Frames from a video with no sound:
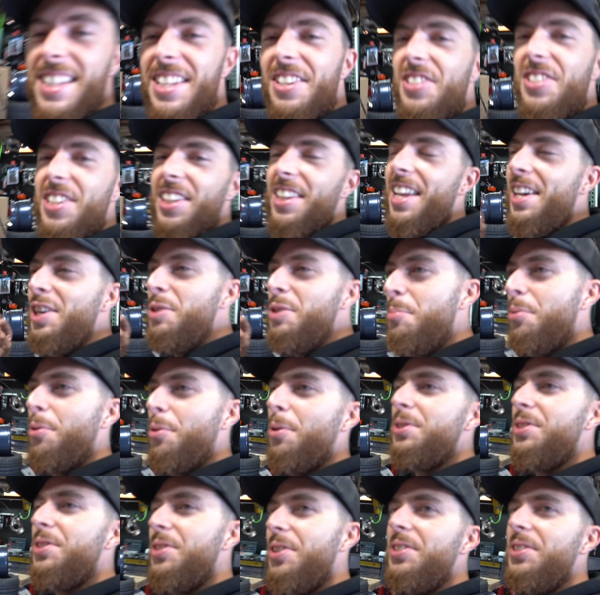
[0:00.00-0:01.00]
there's a lot of
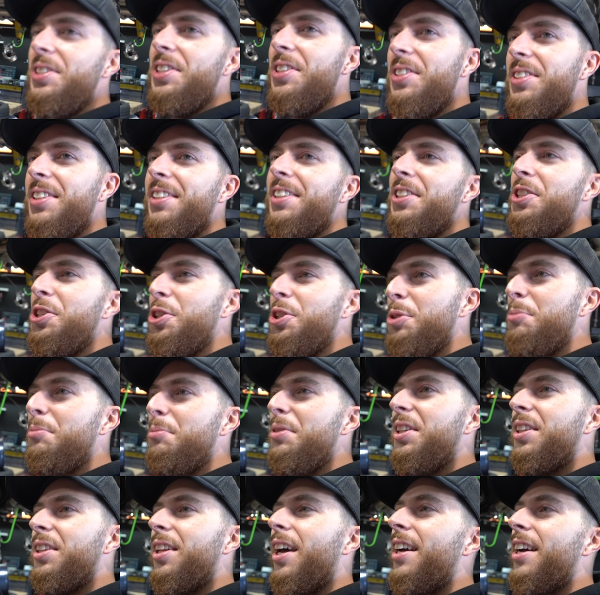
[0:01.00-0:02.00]
parts on here that should
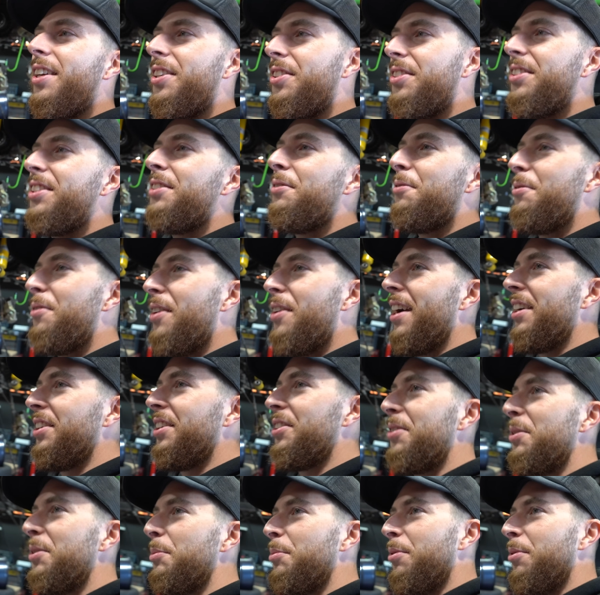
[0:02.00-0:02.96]
be lighter than factory